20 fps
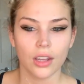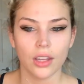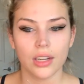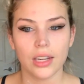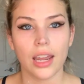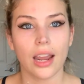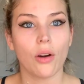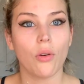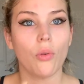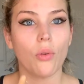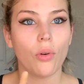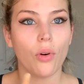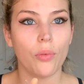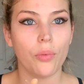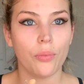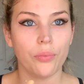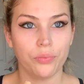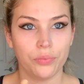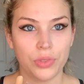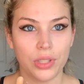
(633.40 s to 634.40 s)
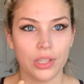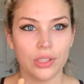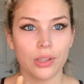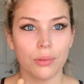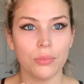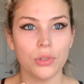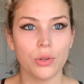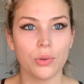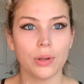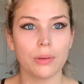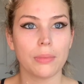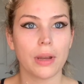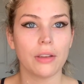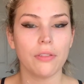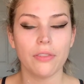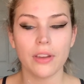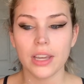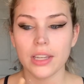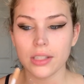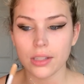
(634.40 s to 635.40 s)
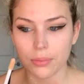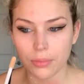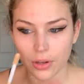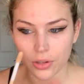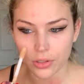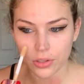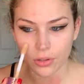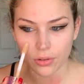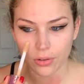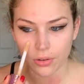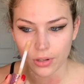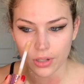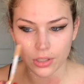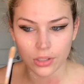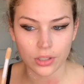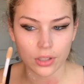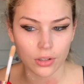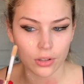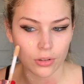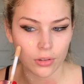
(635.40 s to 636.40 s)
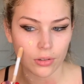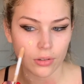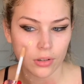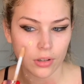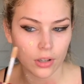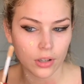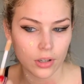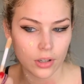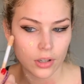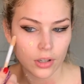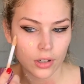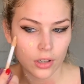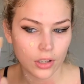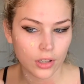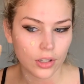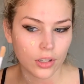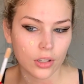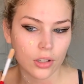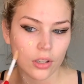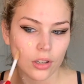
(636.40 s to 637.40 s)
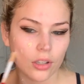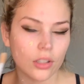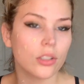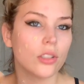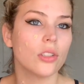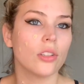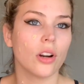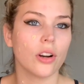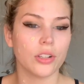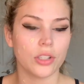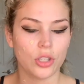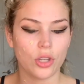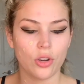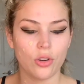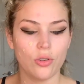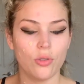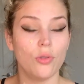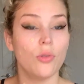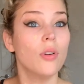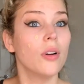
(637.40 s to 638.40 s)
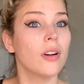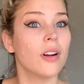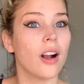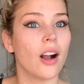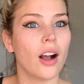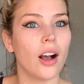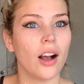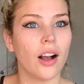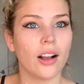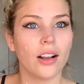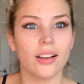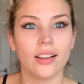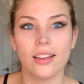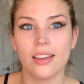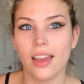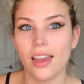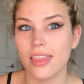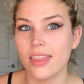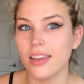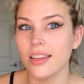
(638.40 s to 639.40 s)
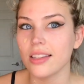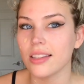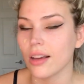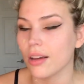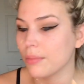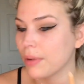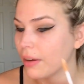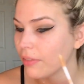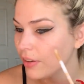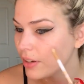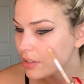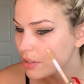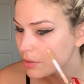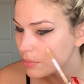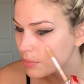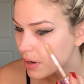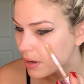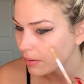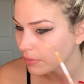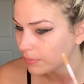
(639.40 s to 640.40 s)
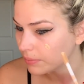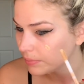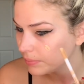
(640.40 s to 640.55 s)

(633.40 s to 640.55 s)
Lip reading: Now, since I'm doing my face, I'm also going to start to get this on my face as well.